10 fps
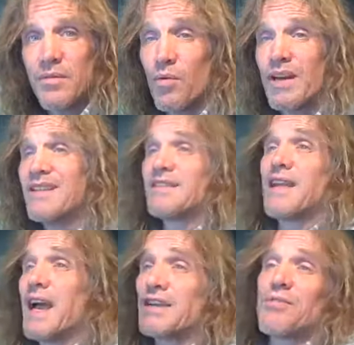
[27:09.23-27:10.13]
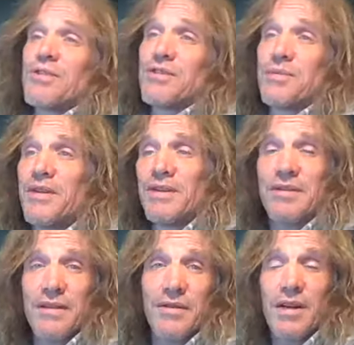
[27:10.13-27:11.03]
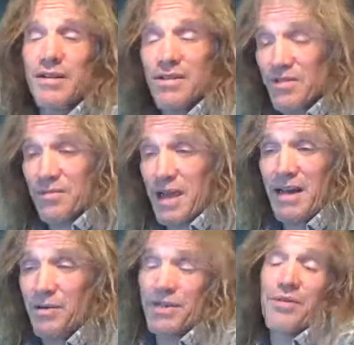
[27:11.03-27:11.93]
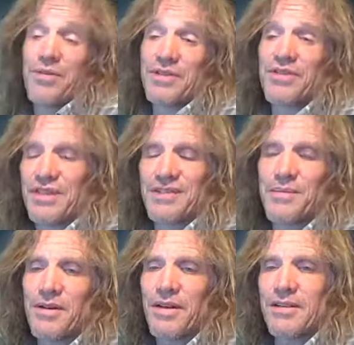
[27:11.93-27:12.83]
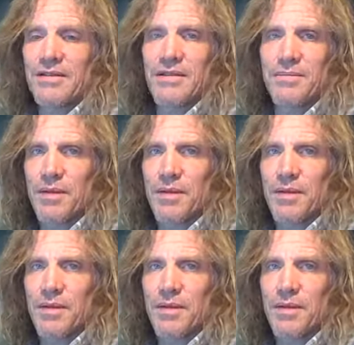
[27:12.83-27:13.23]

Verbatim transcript: What is the actual experience of it? It doesn't matter. You just experience it.